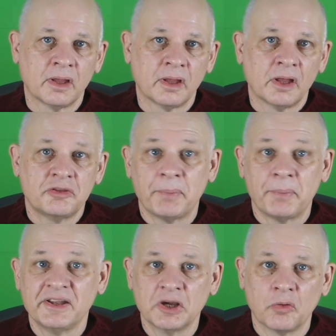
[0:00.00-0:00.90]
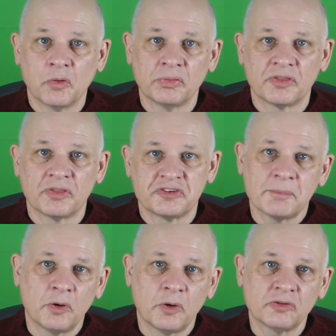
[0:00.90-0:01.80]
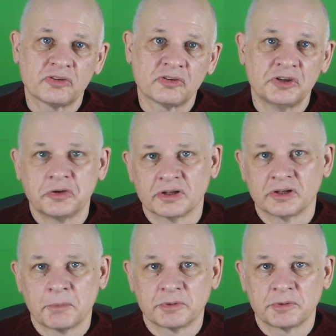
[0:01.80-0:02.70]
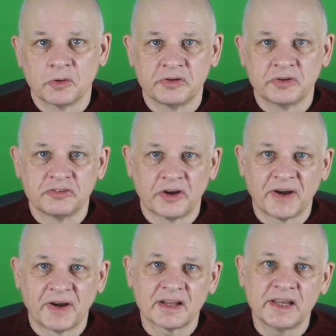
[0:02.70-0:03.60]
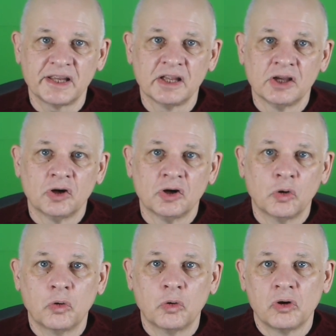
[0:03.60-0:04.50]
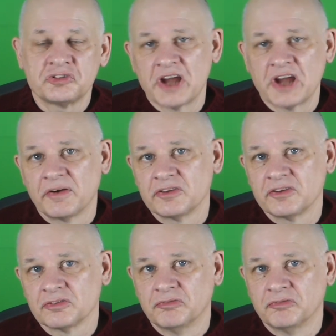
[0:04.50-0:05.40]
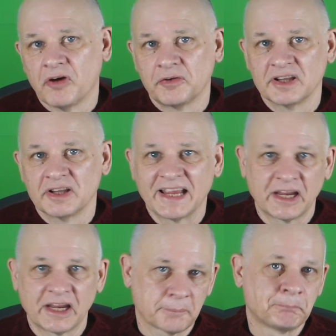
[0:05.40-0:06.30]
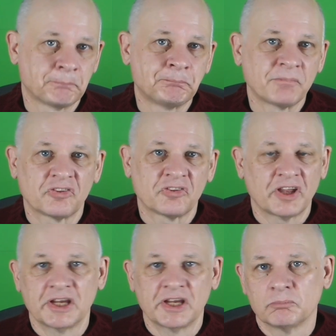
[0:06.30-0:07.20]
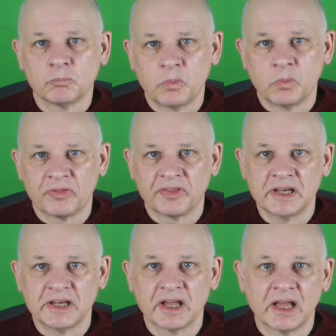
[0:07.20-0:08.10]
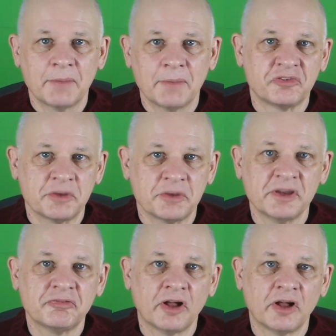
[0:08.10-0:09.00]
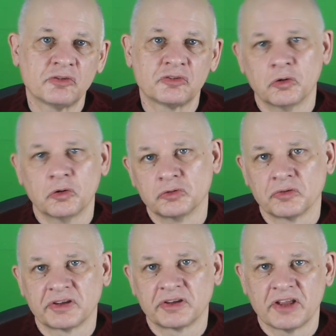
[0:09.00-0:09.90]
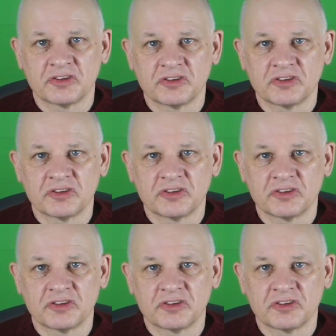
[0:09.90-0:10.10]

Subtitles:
Depending on the chatbot, you can upload it directly or share it via a link, say with the MCP file stored on GitHub.